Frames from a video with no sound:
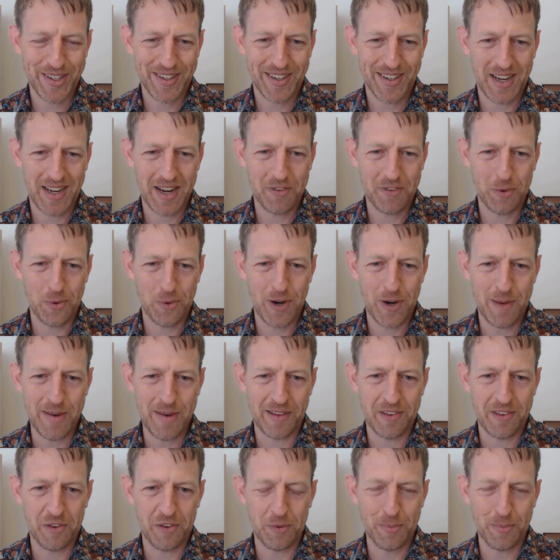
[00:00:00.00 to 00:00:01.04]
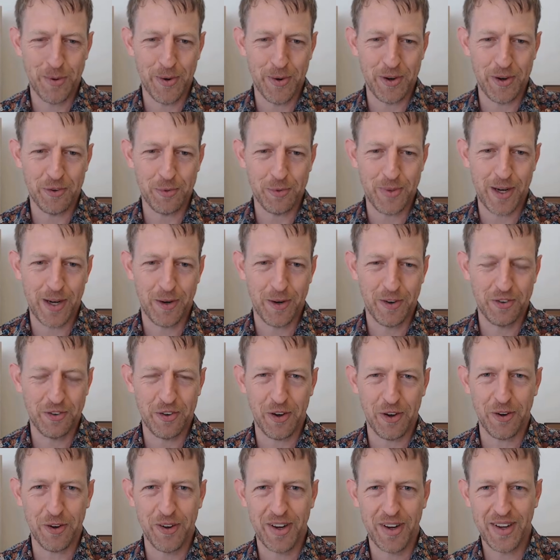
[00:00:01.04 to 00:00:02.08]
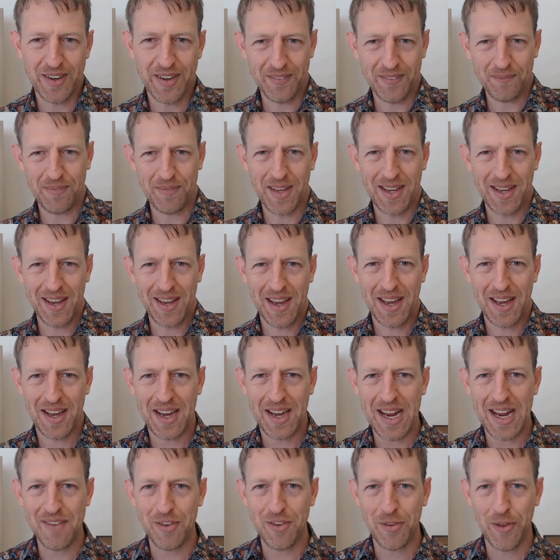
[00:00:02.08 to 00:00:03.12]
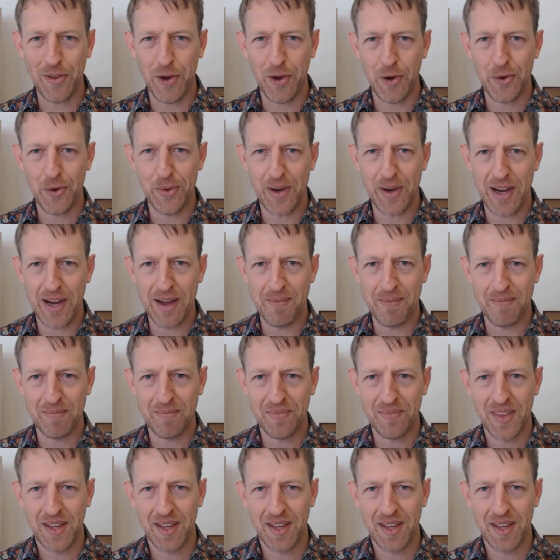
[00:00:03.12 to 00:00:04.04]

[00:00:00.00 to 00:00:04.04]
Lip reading: I have to worry about this pawn as well, so even though I'm